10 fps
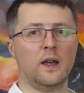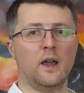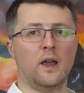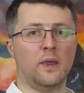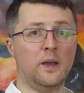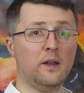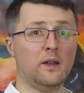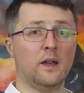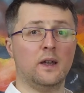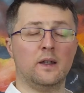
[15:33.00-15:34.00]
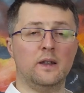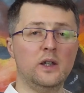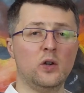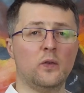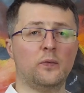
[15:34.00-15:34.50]
Then
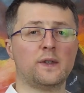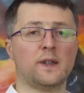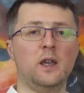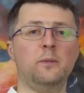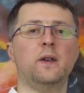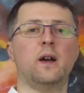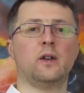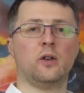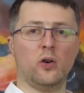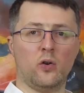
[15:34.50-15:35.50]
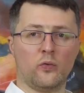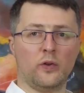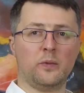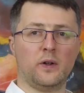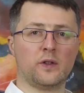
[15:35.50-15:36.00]
neofs API-go
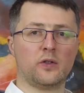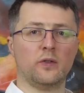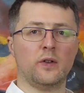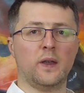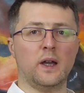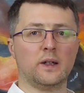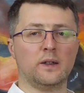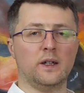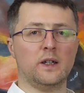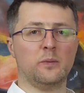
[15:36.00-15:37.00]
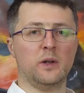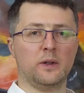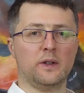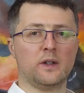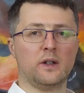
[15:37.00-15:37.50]
repository that contains
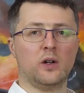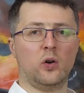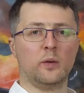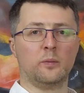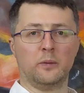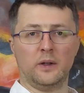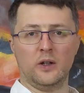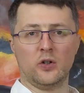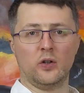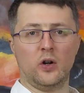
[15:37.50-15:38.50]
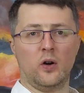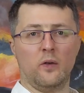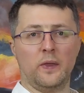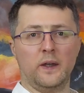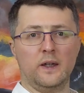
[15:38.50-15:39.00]
minimalistic Go implementation
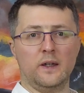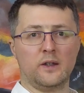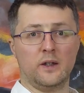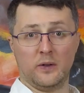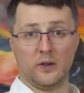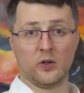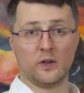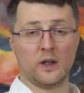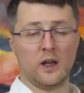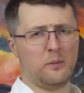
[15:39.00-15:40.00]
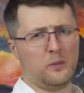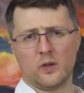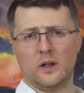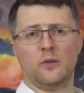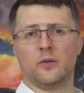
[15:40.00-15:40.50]
of these definitions,
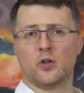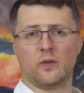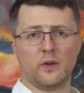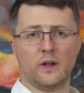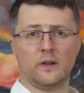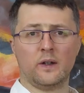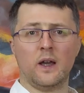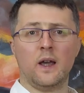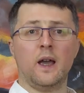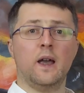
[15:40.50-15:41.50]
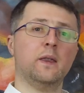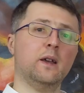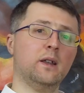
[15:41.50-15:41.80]
mostly auto-generated. And then